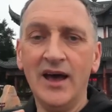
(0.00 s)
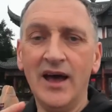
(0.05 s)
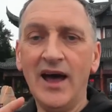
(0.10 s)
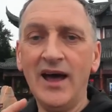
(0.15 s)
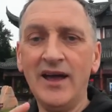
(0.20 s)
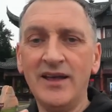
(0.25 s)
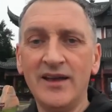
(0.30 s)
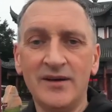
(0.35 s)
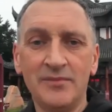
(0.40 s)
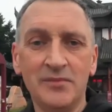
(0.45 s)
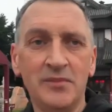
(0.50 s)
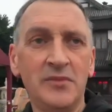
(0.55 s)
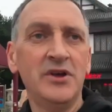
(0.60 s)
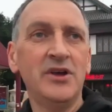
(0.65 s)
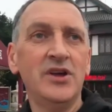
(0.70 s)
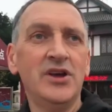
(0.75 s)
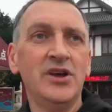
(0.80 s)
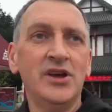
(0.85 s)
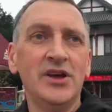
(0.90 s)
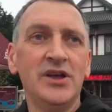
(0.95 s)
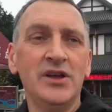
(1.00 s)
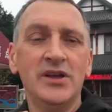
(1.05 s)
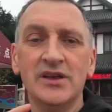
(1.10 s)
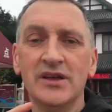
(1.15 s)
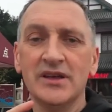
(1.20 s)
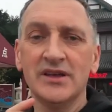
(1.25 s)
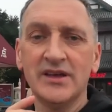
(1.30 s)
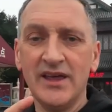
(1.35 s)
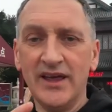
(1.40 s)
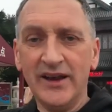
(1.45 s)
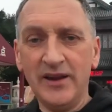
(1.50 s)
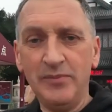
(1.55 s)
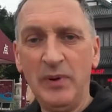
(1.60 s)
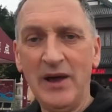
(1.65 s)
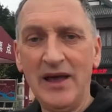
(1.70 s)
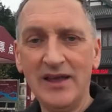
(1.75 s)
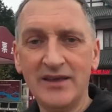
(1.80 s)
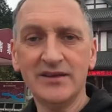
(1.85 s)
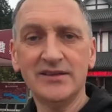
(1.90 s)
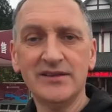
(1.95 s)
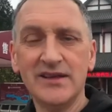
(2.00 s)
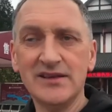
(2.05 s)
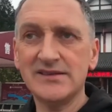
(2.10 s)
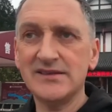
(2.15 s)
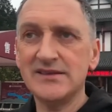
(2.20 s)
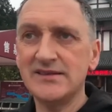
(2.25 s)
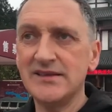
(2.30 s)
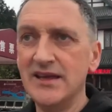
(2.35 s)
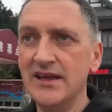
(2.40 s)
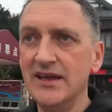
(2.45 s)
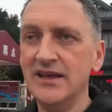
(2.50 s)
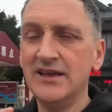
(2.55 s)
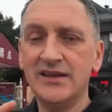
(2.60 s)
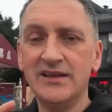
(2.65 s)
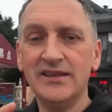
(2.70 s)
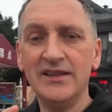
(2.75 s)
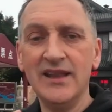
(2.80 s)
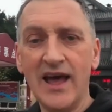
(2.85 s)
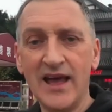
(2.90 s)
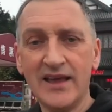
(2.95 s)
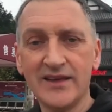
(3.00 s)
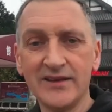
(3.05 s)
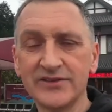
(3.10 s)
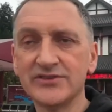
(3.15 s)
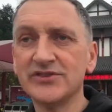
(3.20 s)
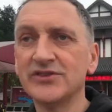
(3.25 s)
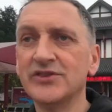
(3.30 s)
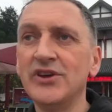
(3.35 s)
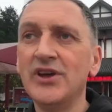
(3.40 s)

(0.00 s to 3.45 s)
I am Kerry Packard, as they say, knackered.